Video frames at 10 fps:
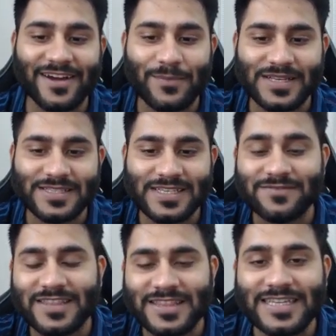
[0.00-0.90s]
a business
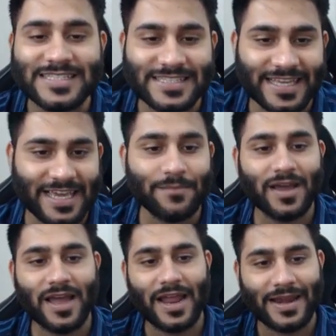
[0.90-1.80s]
with the
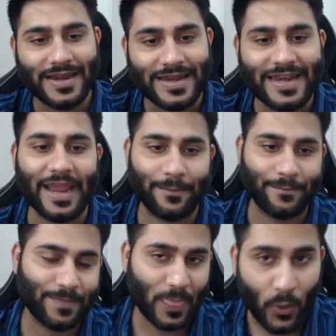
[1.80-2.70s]
same name.
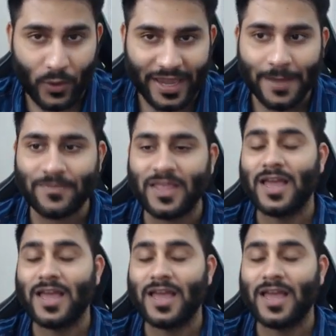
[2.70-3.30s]
Okay.